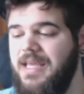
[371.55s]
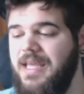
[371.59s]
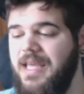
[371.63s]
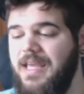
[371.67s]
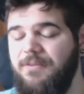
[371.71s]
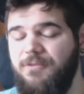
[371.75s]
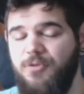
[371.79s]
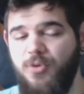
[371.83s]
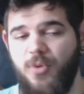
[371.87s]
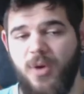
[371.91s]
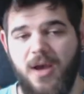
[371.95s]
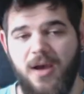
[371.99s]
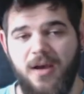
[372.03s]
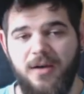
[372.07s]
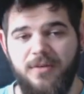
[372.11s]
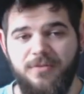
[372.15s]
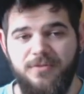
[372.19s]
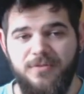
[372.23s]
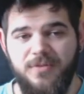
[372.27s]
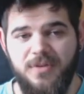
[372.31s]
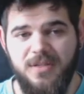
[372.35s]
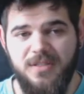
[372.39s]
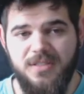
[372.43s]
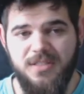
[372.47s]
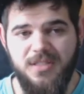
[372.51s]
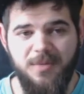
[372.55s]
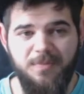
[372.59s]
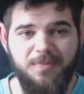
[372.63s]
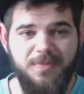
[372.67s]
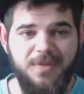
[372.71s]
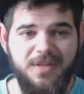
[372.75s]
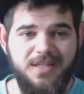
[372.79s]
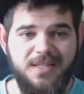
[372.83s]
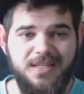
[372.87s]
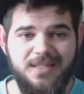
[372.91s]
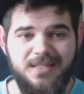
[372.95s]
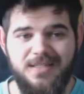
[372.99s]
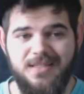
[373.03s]
If you have
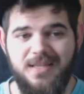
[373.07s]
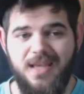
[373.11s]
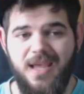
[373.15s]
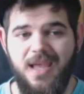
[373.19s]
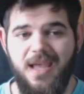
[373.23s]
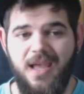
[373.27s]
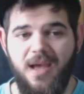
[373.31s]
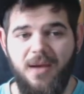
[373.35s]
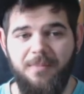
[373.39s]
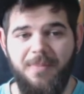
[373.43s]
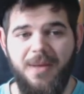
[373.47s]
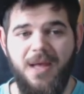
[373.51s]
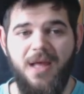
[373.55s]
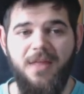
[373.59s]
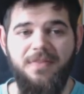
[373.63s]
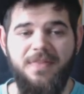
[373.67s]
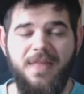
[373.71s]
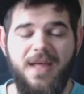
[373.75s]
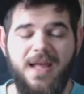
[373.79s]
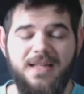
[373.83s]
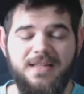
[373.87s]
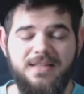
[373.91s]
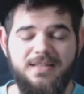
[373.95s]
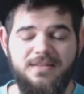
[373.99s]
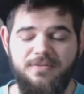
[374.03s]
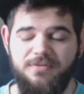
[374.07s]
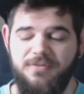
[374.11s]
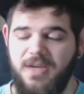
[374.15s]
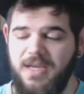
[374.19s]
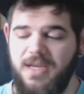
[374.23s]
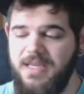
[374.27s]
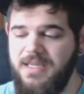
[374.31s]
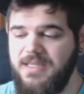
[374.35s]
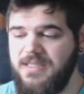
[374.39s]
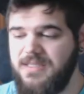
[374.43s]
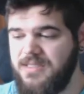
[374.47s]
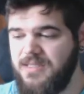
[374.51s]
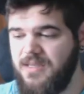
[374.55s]
something to say about that
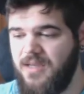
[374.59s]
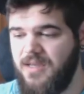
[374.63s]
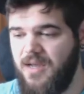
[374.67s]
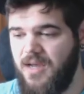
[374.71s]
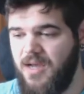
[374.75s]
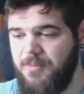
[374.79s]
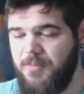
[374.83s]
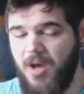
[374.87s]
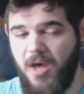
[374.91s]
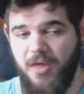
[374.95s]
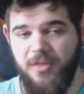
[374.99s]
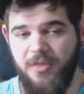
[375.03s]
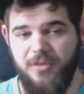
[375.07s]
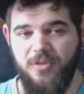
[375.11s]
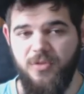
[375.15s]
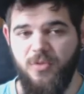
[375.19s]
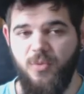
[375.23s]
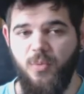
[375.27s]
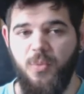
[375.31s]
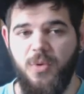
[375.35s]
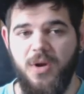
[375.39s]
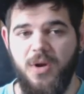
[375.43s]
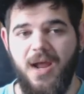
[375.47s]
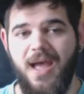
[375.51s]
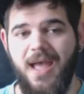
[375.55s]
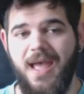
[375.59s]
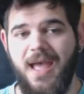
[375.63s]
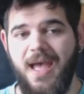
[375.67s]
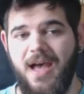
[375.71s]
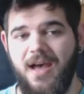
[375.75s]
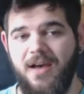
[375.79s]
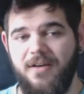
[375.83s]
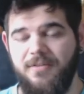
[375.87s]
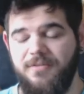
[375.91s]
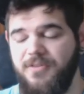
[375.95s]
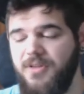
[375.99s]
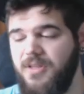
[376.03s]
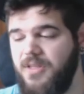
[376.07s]
device other than what I
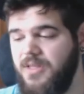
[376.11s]
have,